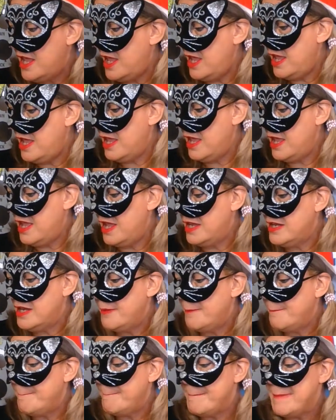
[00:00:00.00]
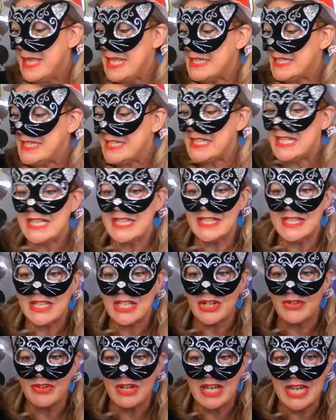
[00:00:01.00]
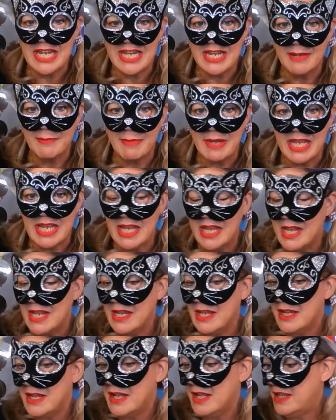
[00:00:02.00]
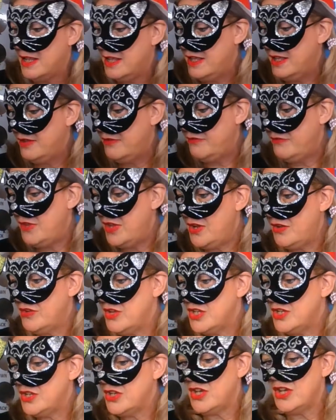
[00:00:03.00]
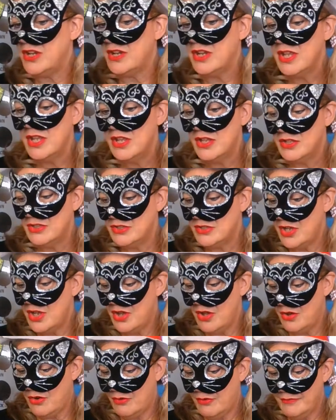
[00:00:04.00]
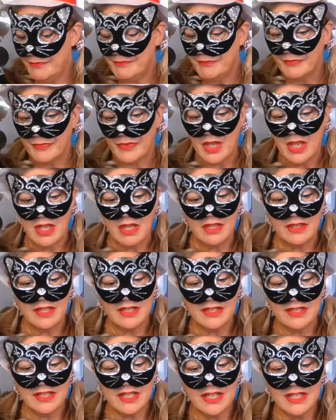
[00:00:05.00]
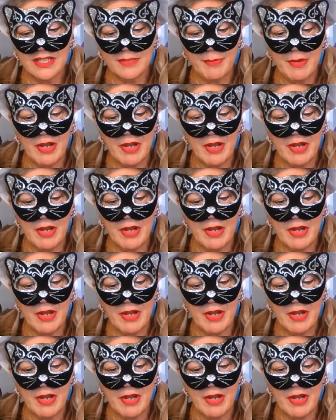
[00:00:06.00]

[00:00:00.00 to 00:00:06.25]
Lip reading: and Mrs. Green Bean. Very good. So, the sun's